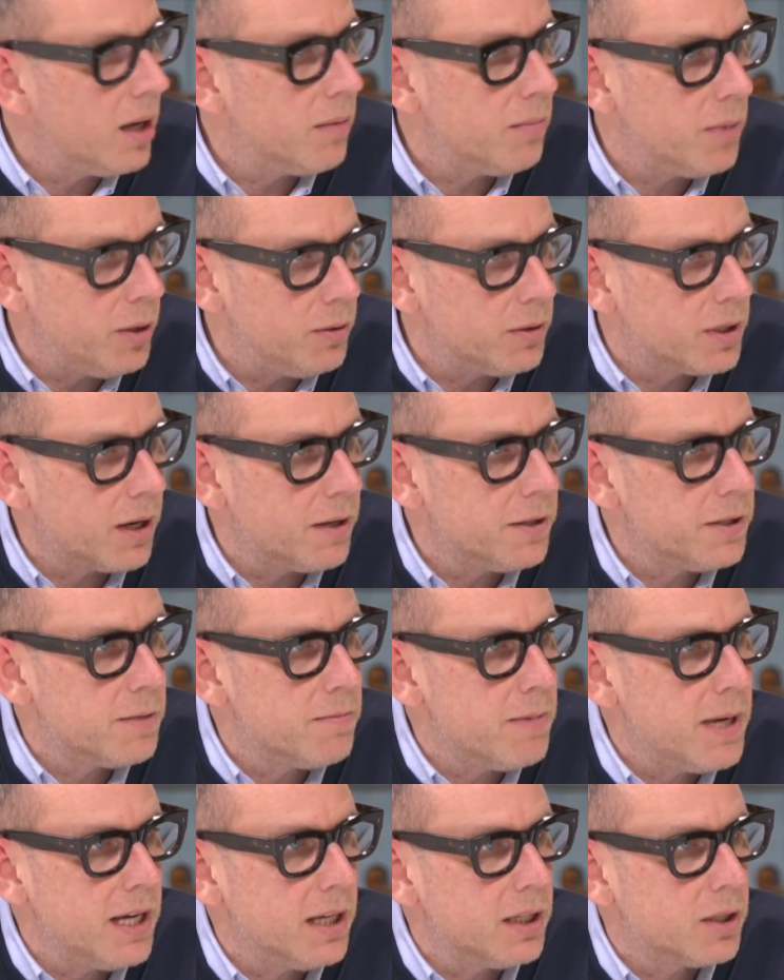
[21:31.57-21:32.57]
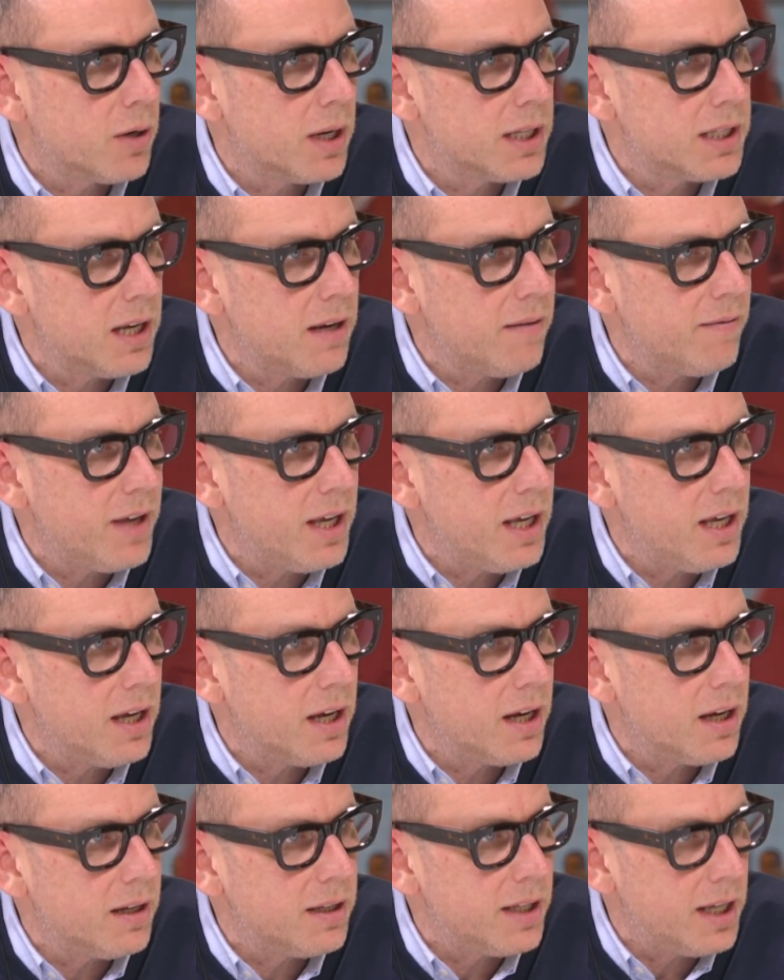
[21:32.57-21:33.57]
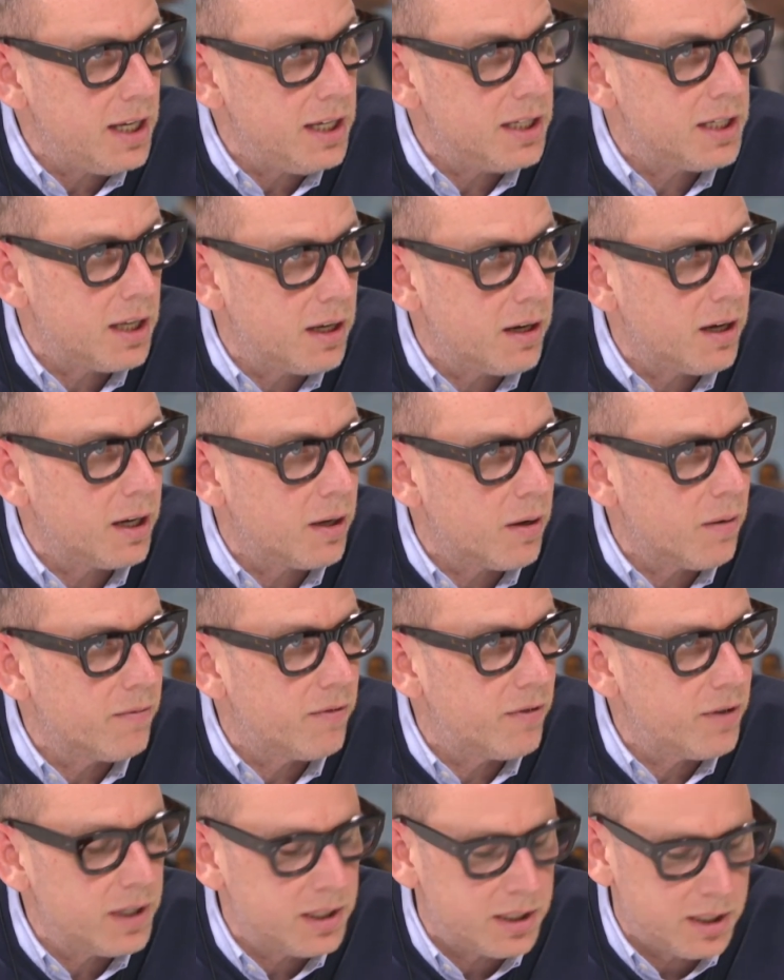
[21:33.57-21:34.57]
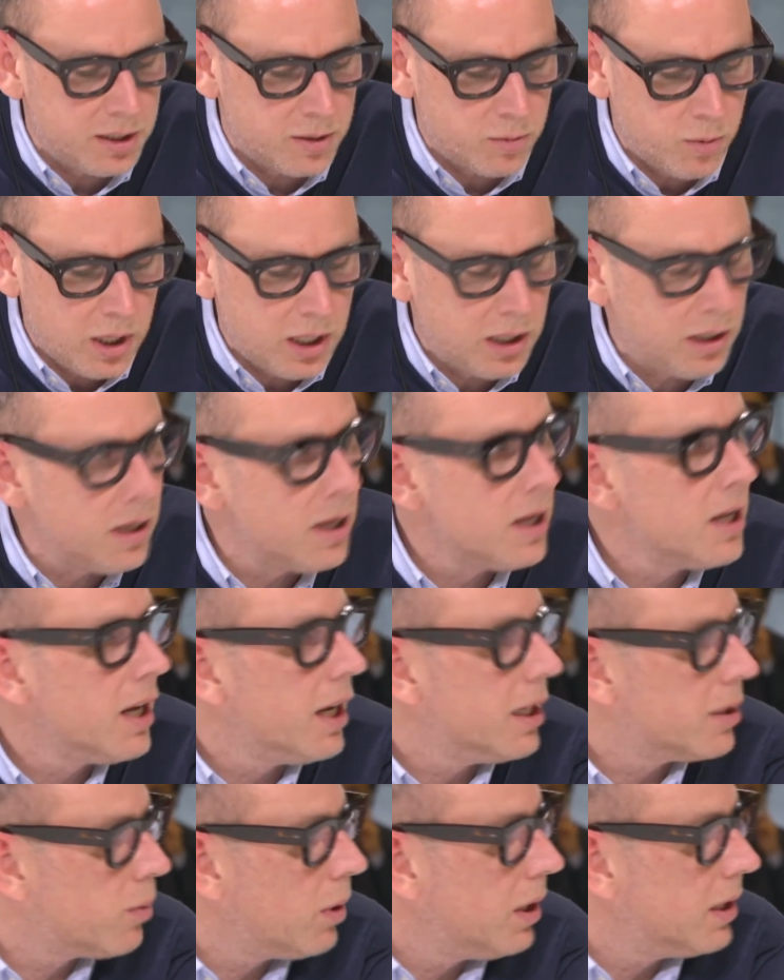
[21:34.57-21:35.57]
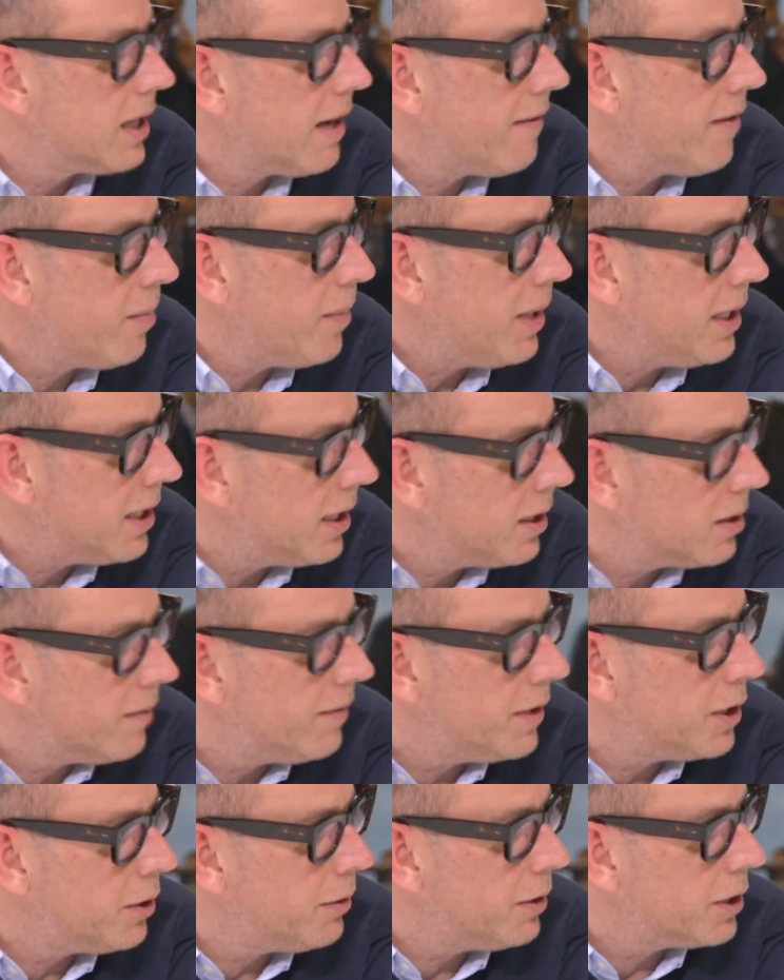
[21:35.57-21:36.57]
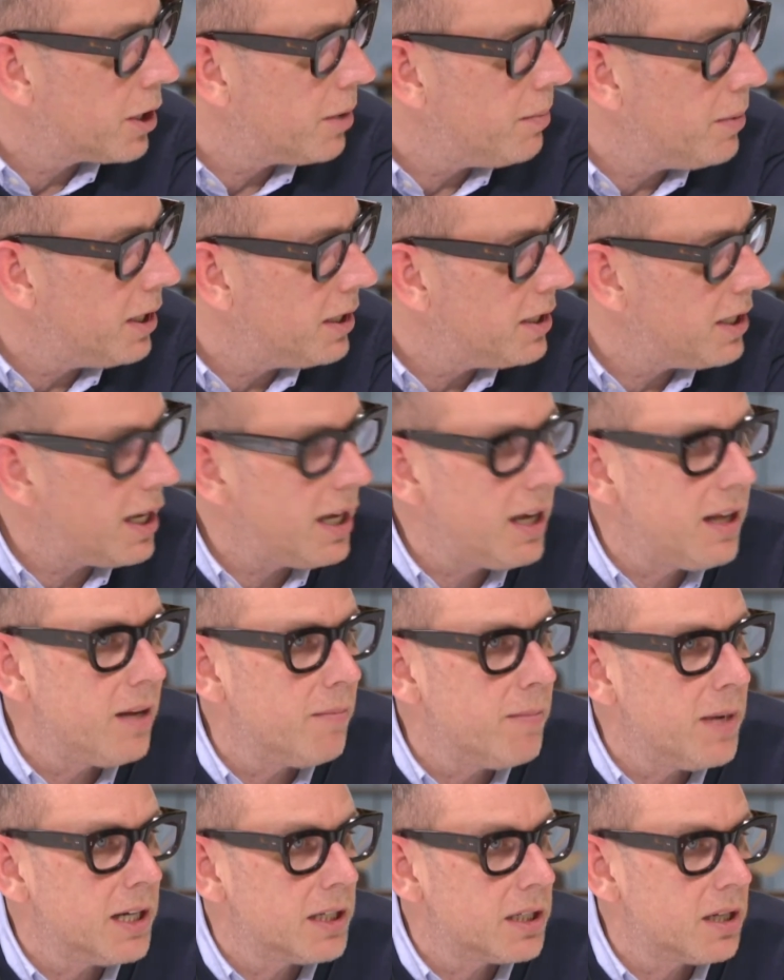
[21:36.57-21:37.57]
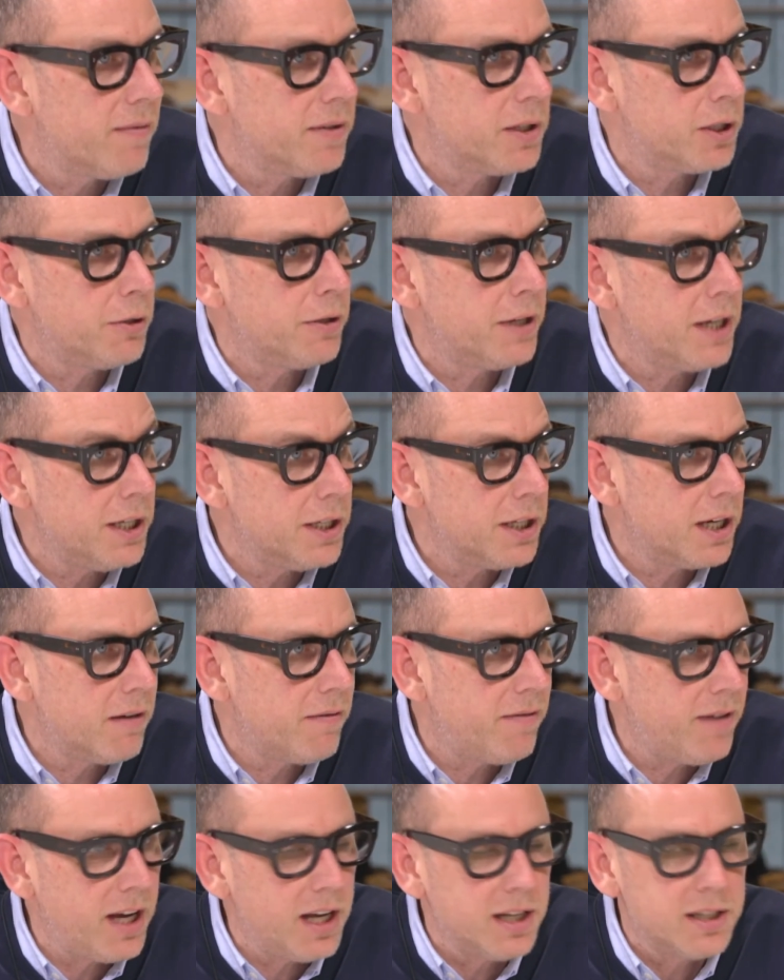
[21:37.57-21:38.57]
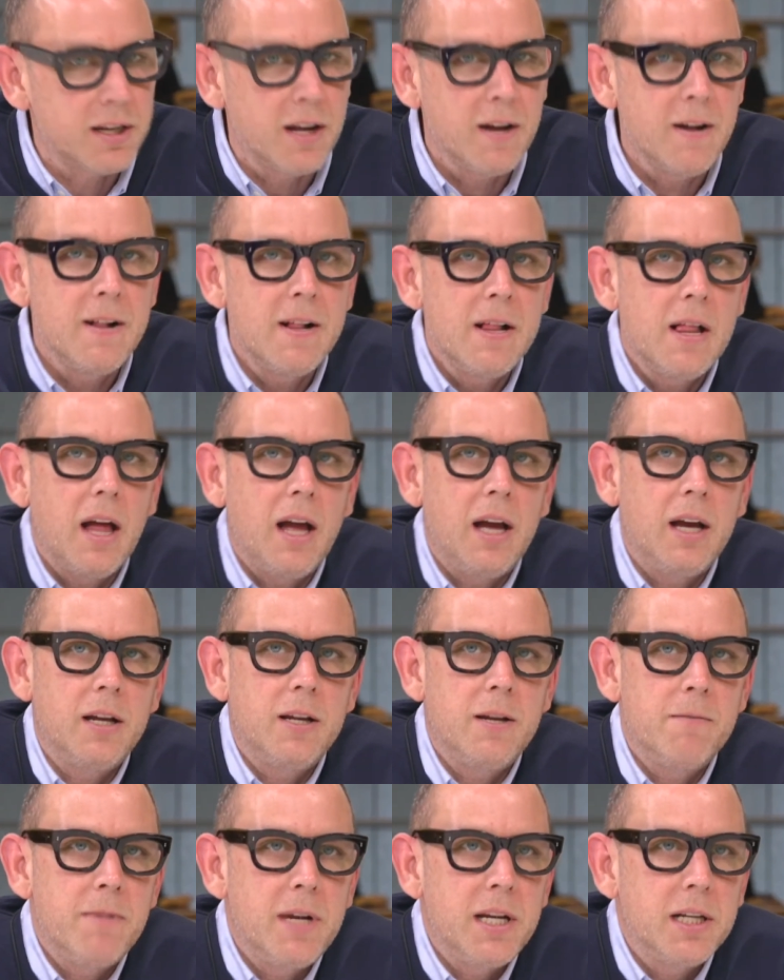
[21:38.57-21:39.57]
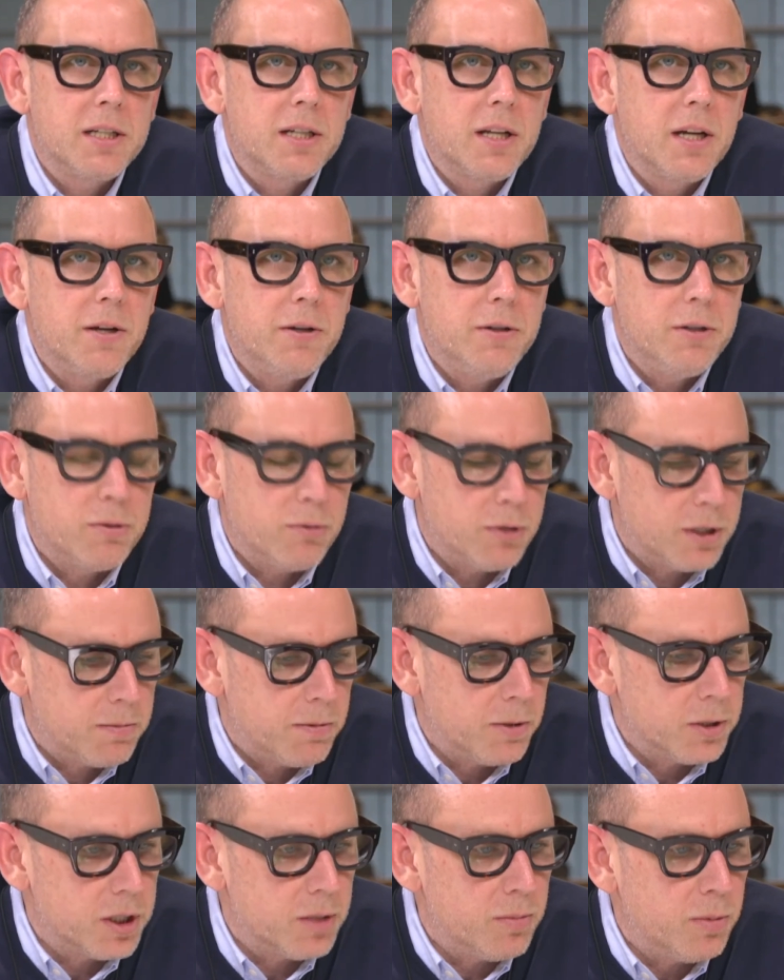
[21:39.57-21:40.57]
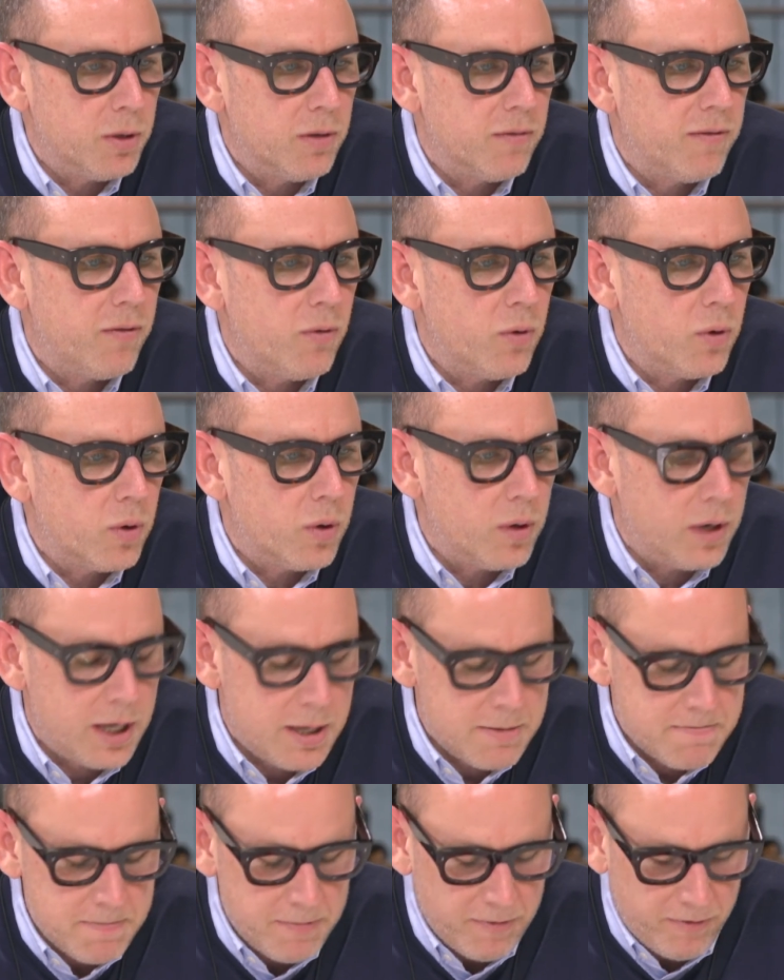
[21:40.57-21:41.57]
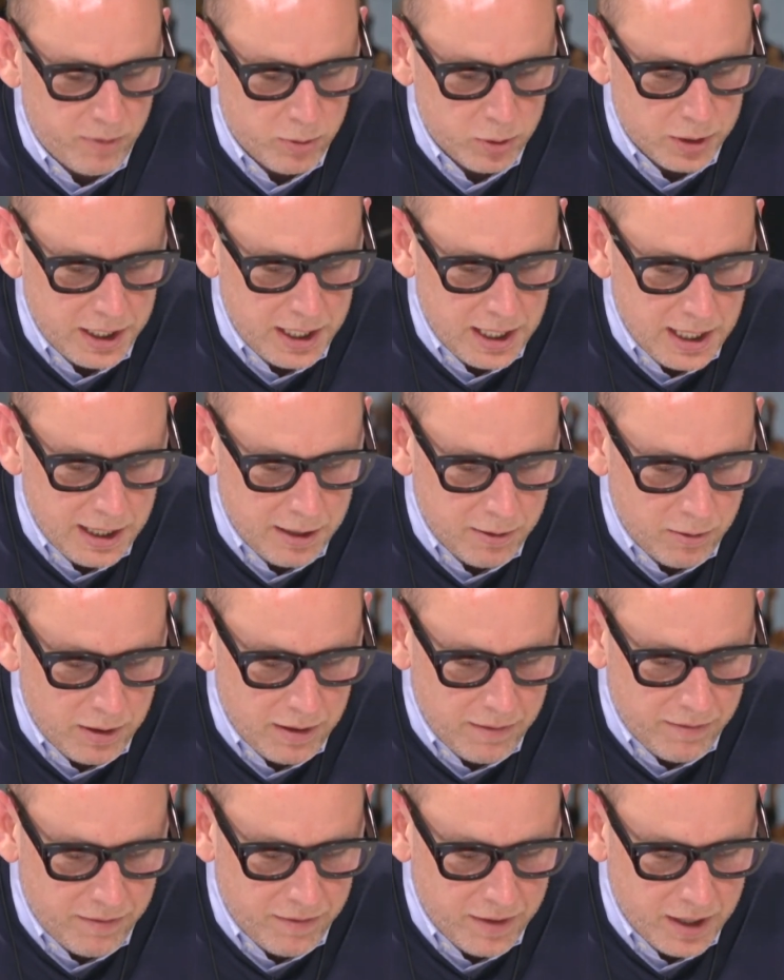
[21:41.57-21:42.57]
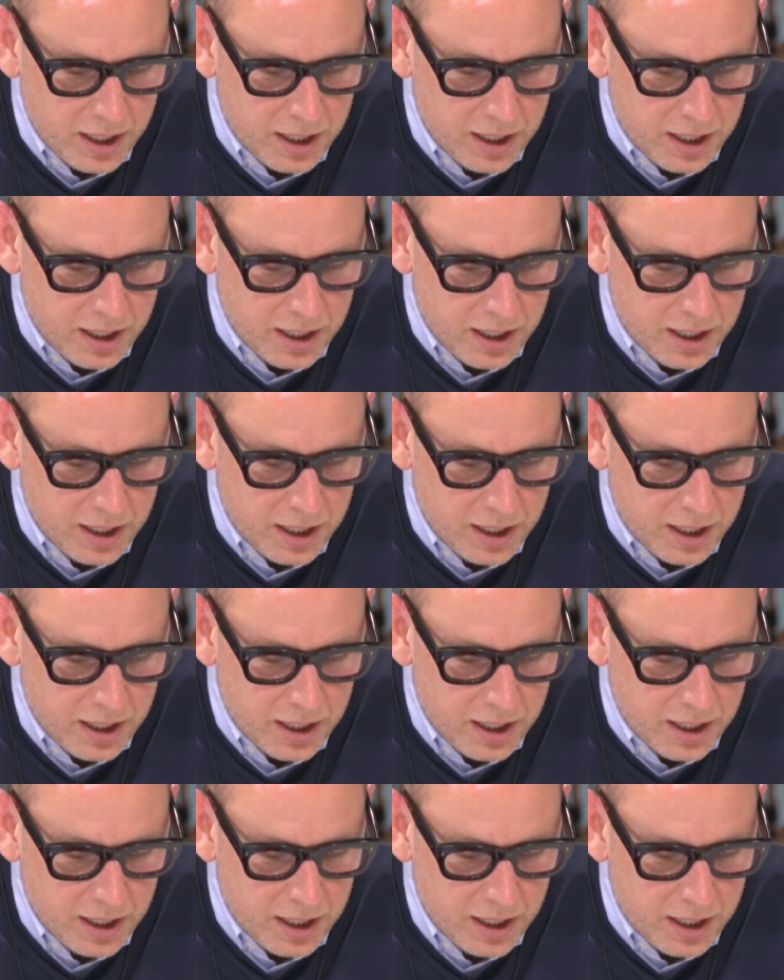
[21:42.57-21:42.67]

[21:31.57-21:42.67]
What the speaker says: who's going to be addressing the ECI conference as well as having meetings with the Jewish community here, the Minister for Strategic Affairs, and the Minister who's responsible for dealing with